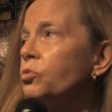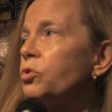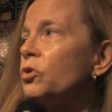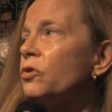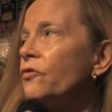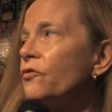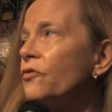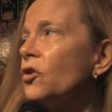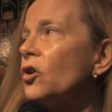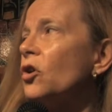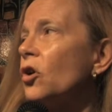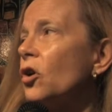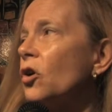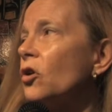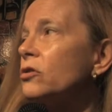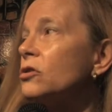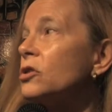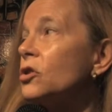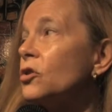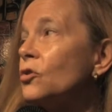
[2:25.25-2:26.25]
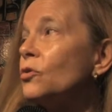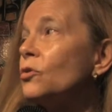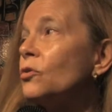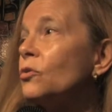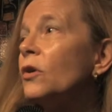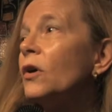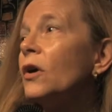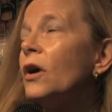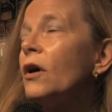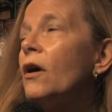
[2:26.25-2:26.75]
prefer to
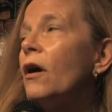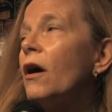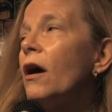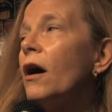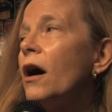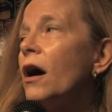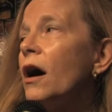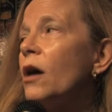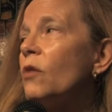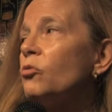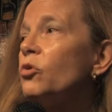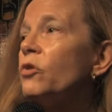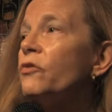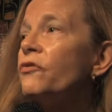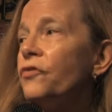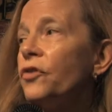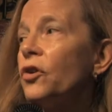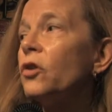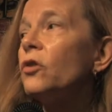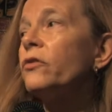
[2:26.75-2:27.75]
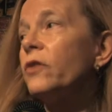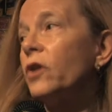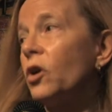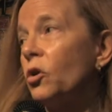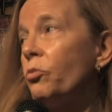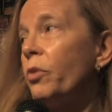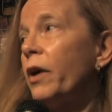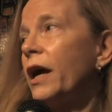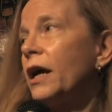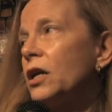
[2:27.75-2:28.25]
uh, refer their
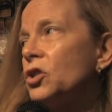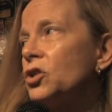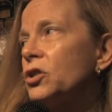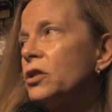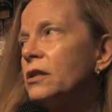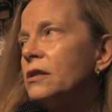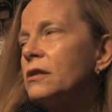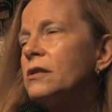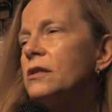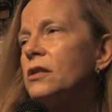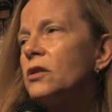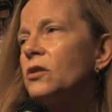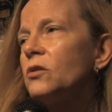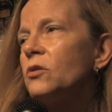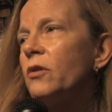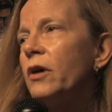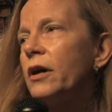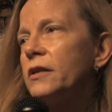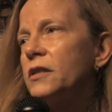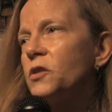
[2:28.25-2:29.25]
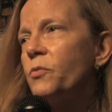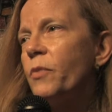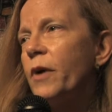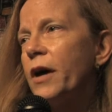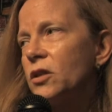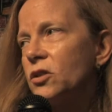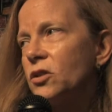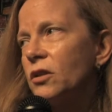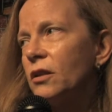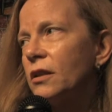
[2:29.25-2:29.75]
patients to a
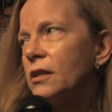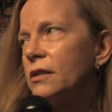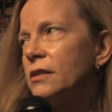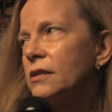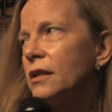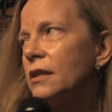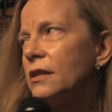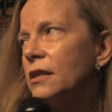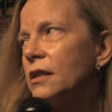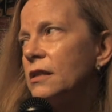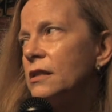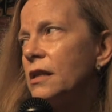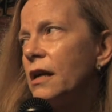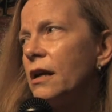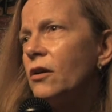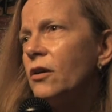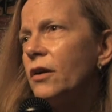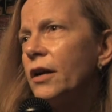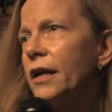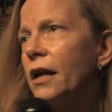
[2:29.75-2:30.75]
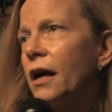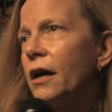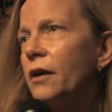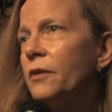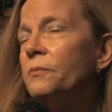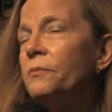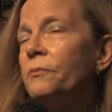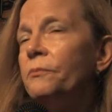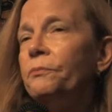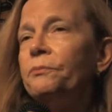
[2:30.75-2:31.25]
specialist in this area
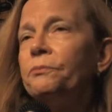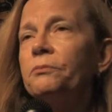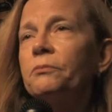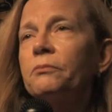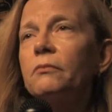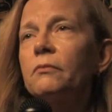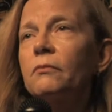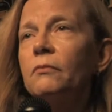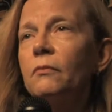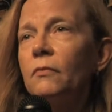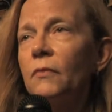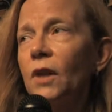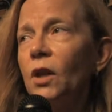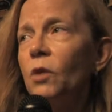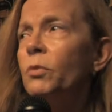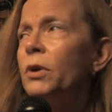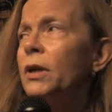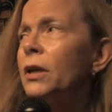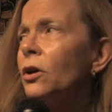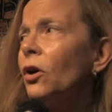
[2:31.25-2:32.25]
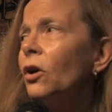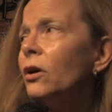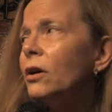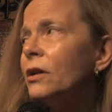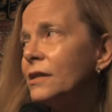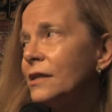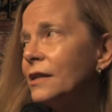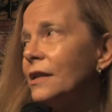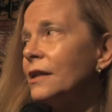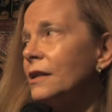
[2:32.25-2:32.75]

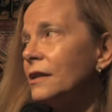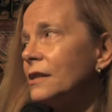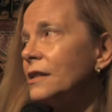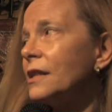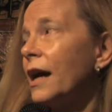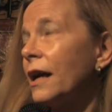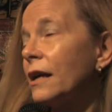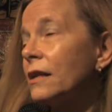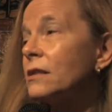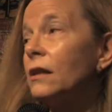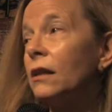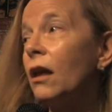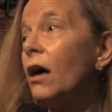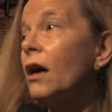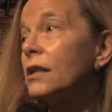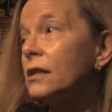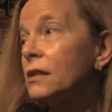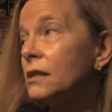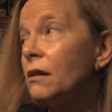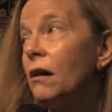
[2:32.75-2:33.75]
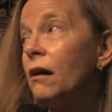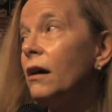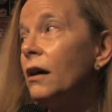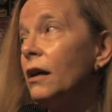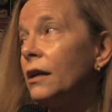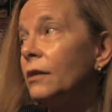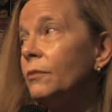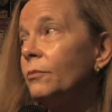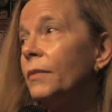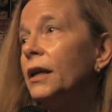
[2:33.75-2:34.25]
because it takes a lot of
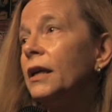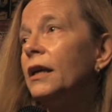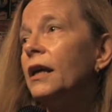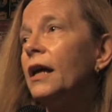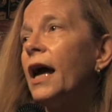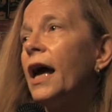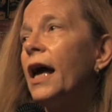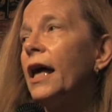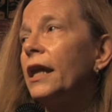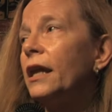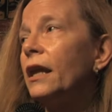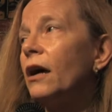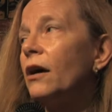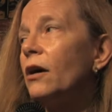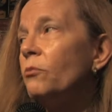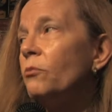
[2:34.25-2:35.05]
time and a